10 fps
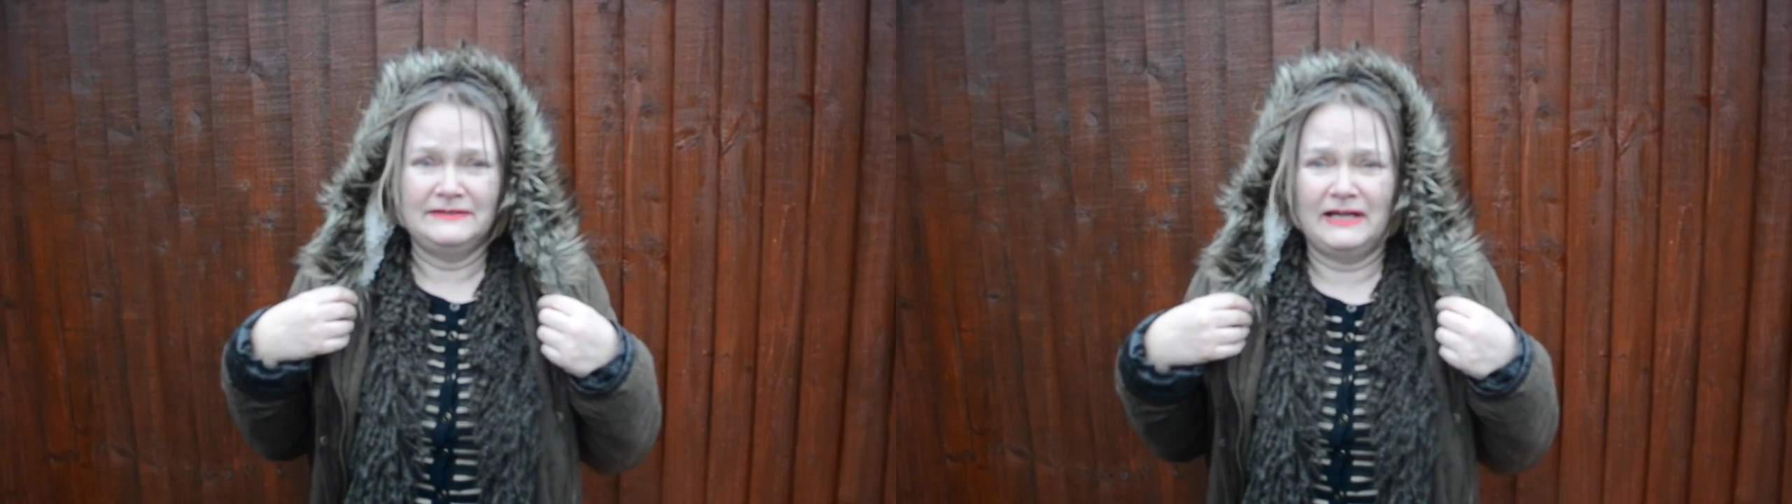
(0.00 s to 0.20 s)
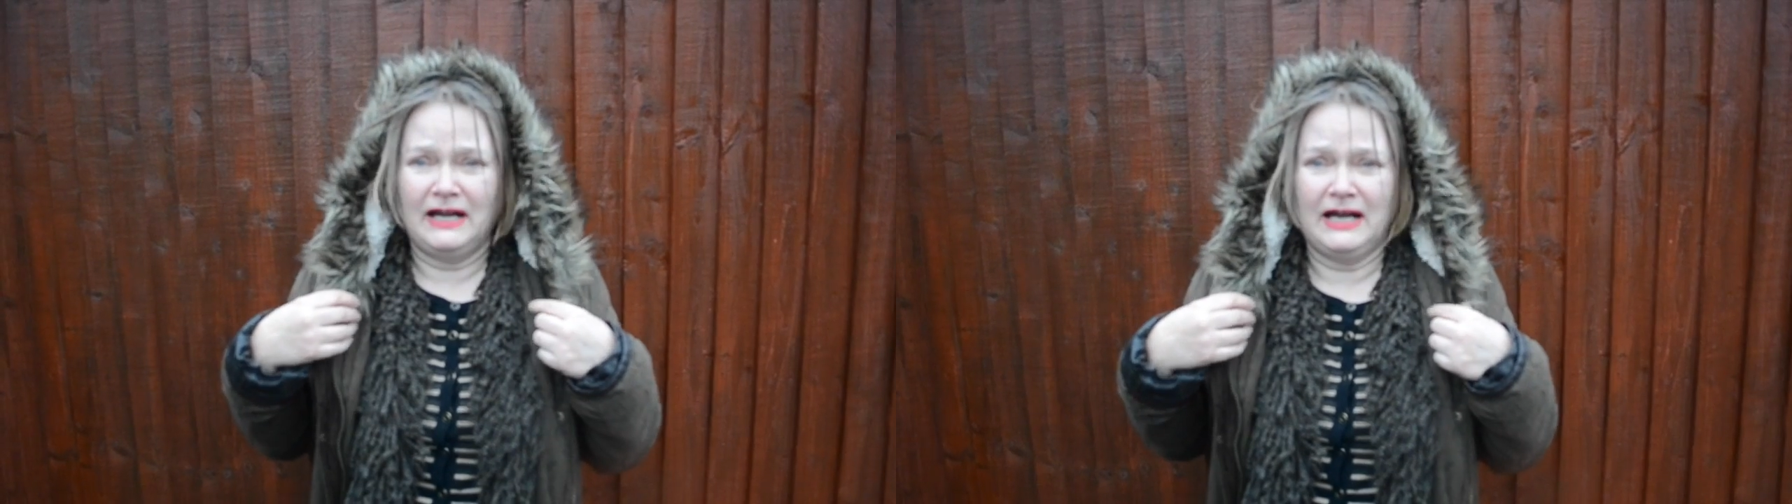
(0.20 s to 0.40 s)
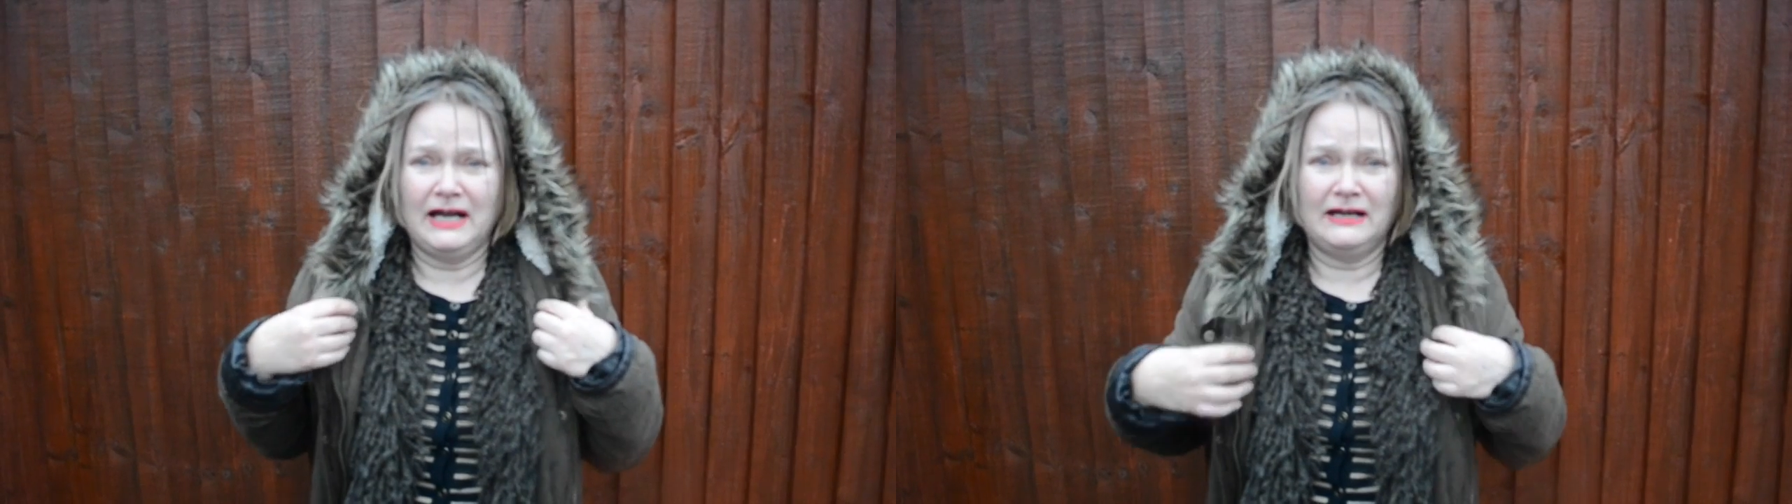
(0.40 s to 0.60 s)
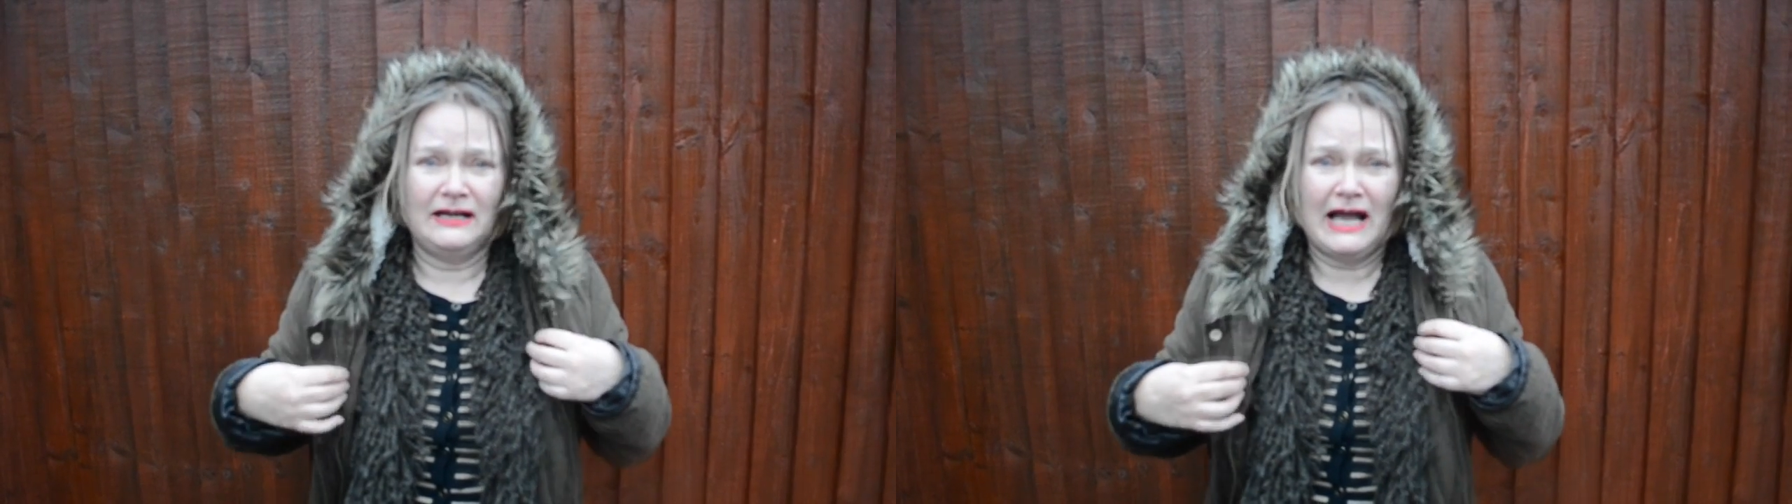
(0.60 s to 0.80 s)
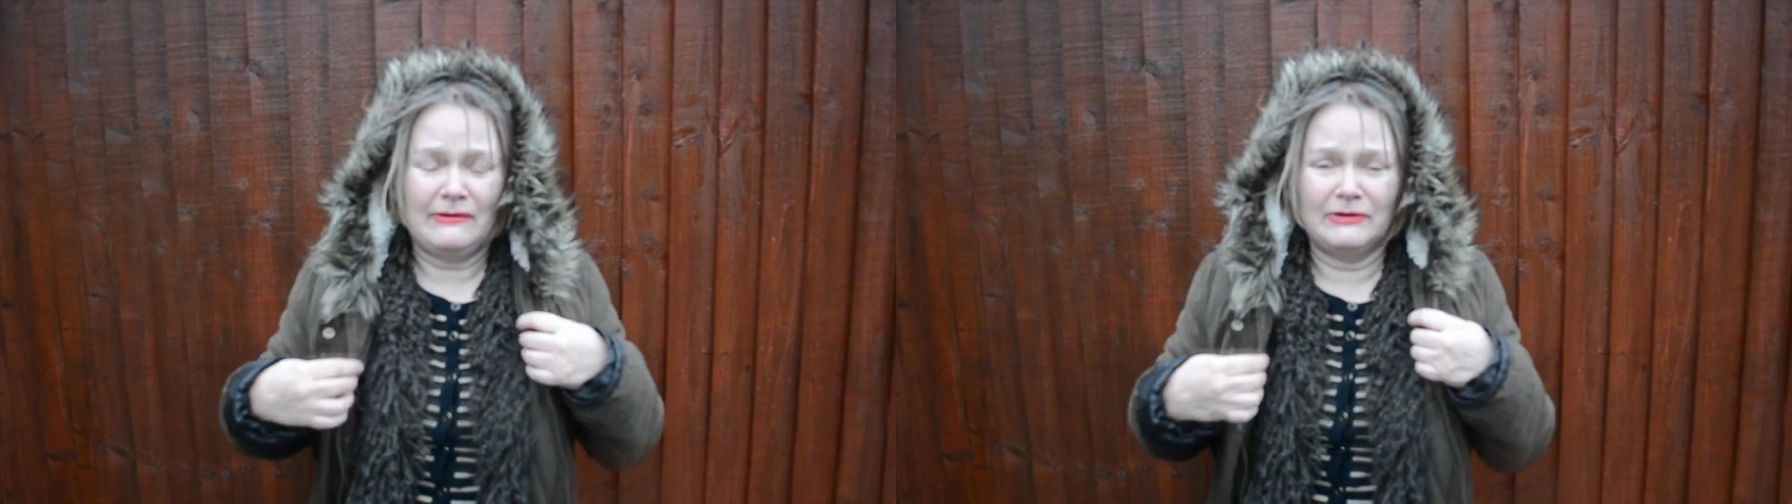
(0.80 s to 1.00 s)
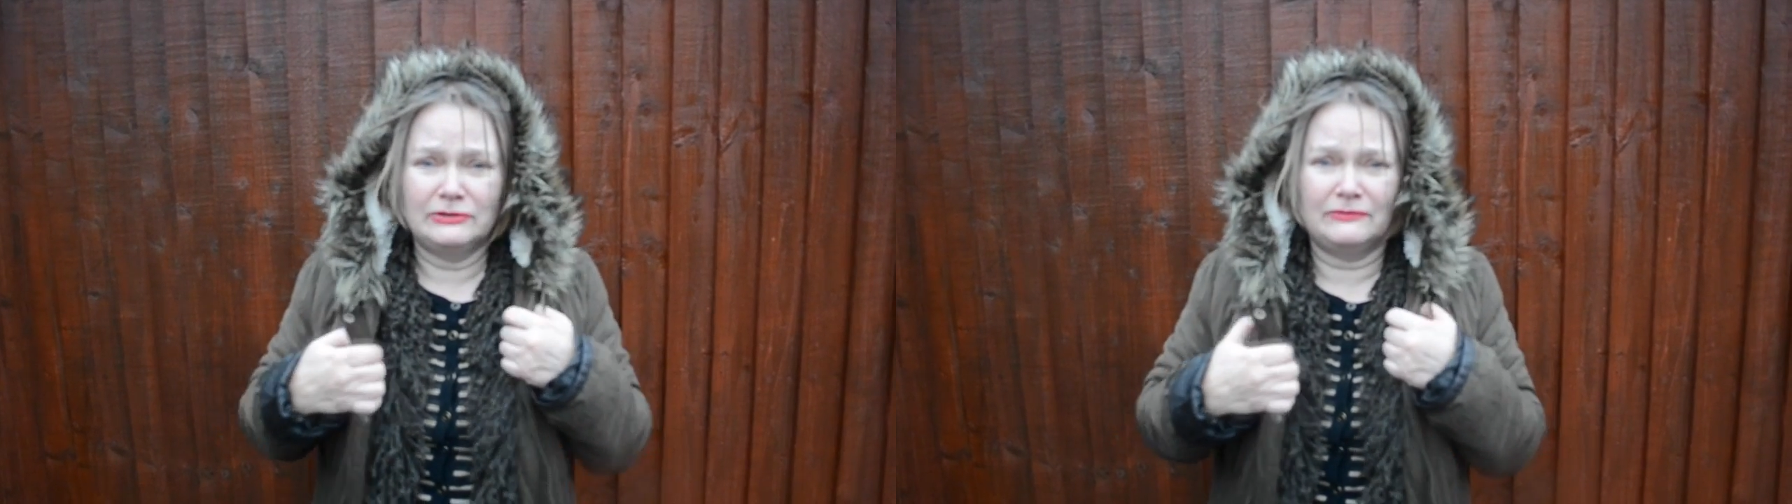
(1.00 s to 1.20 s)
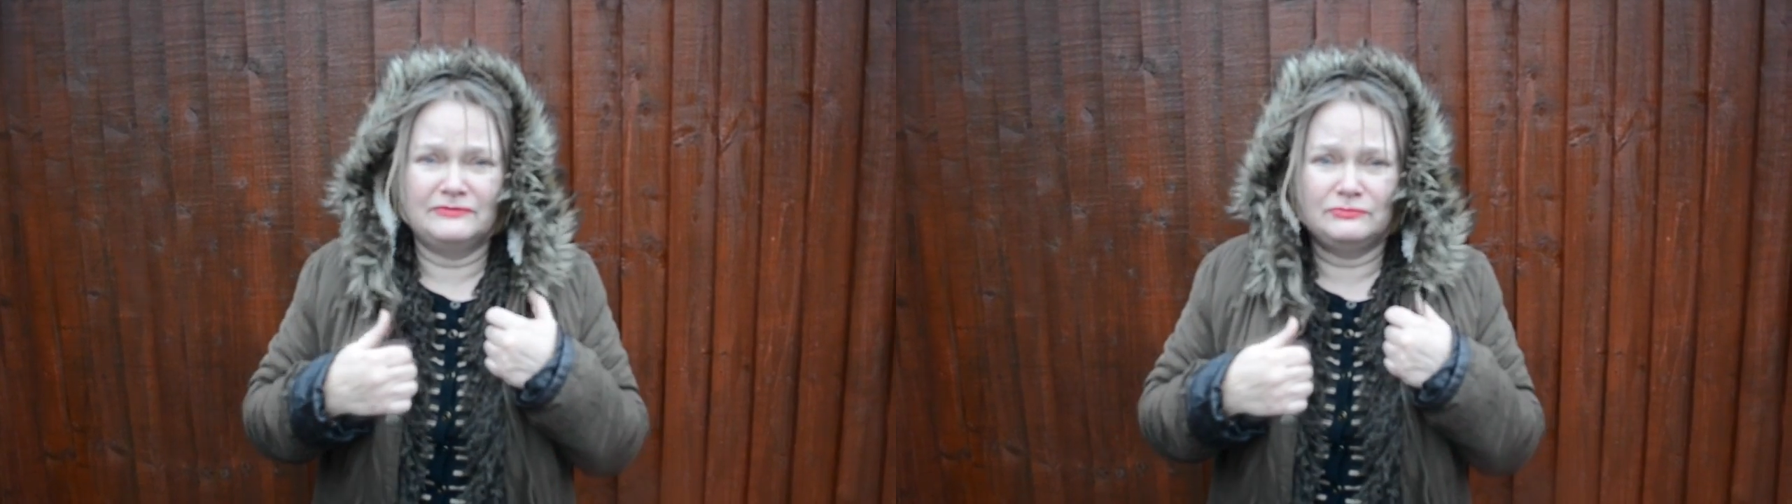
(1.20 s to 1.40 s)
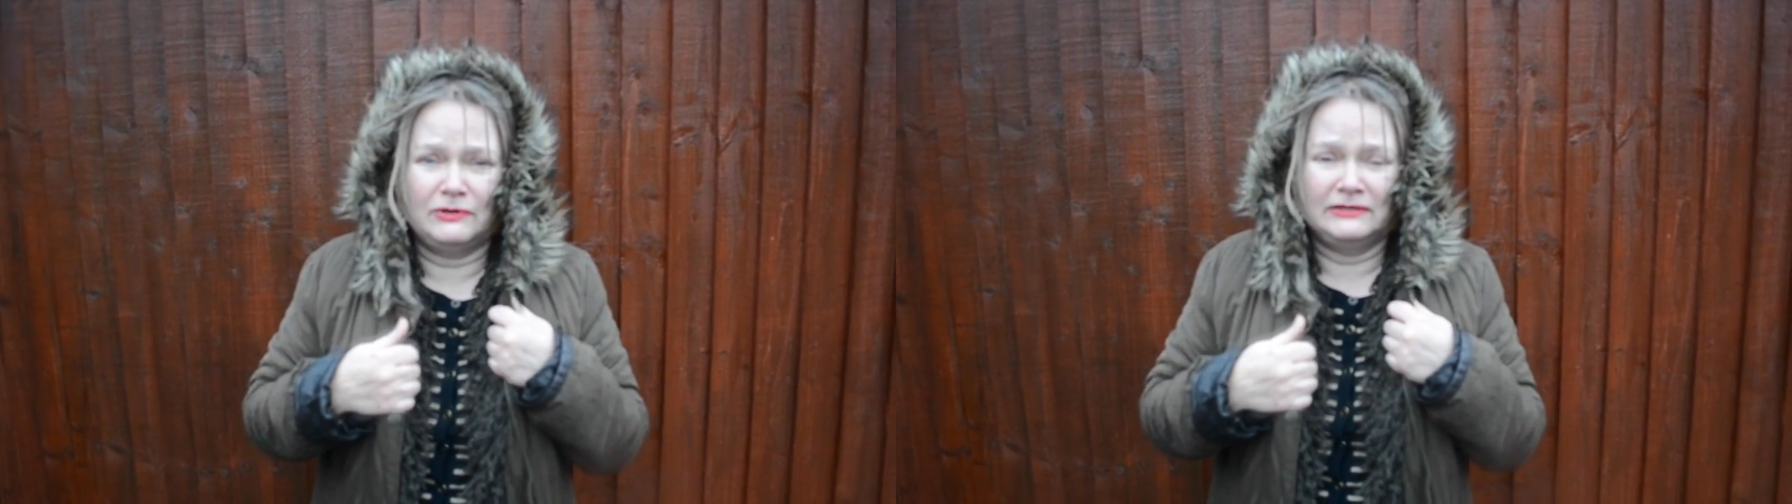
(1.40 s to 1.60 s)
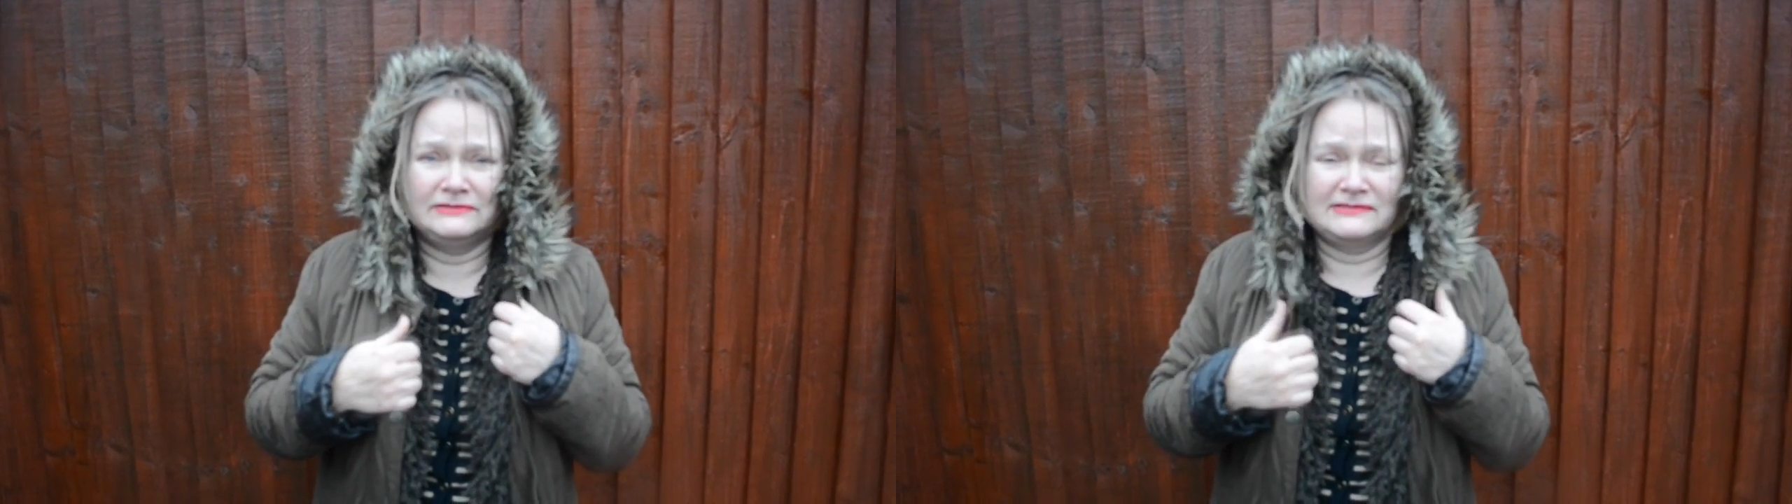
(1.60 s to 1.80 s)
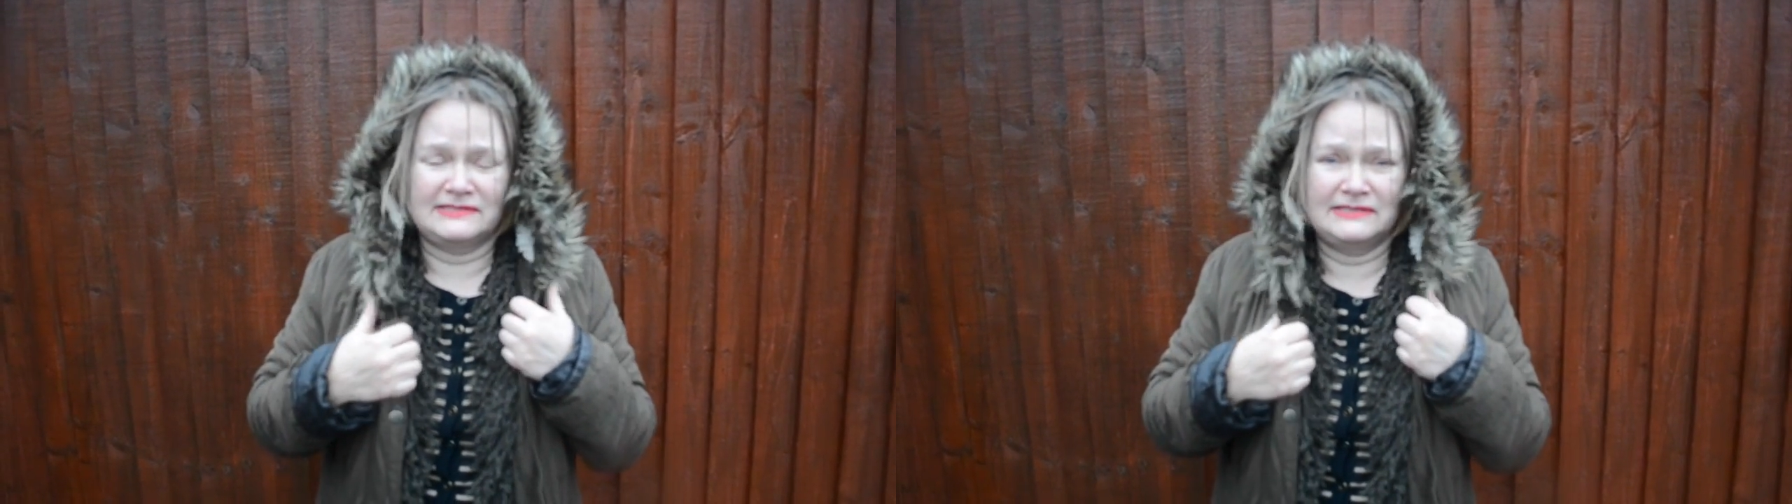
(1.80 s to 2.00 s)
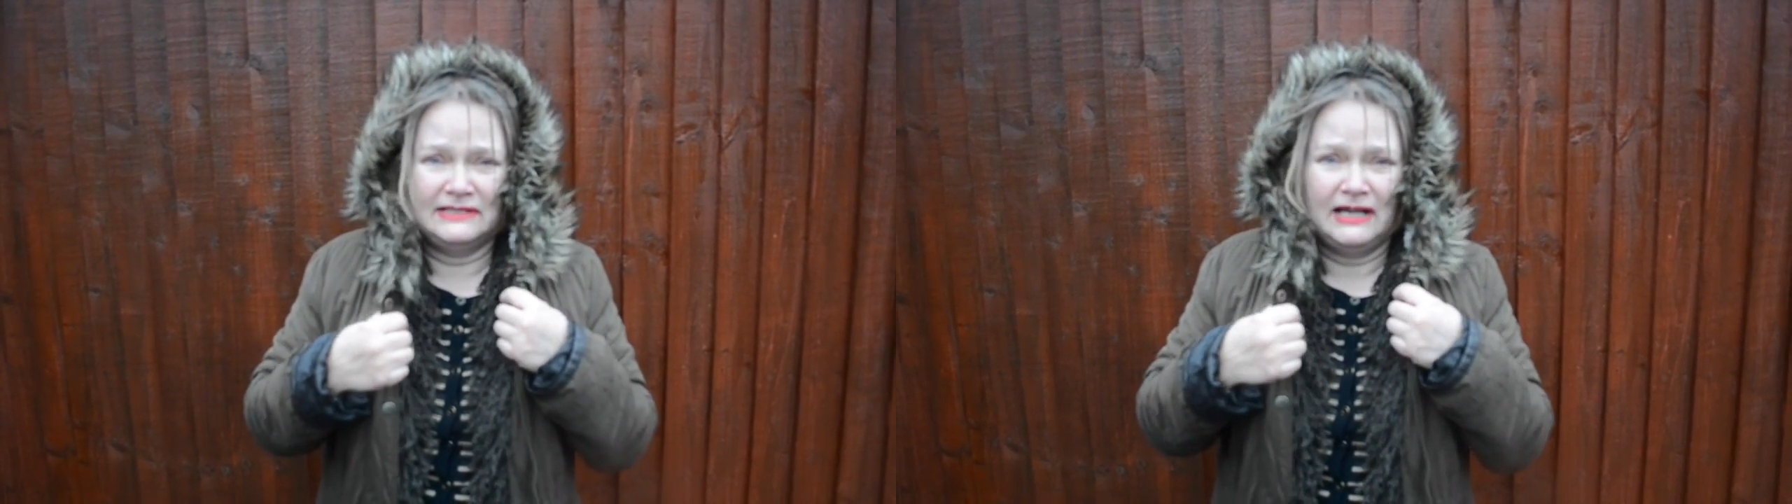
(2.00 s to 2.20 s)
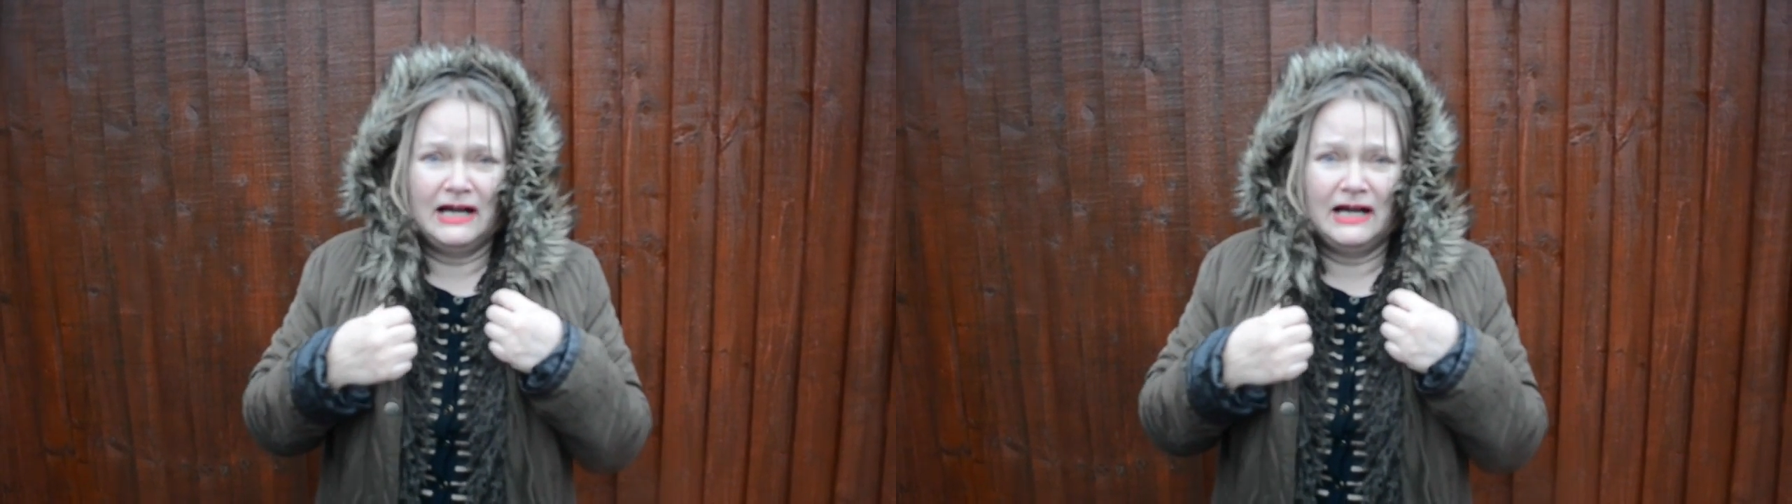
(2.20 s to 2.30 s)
that are our loved ones,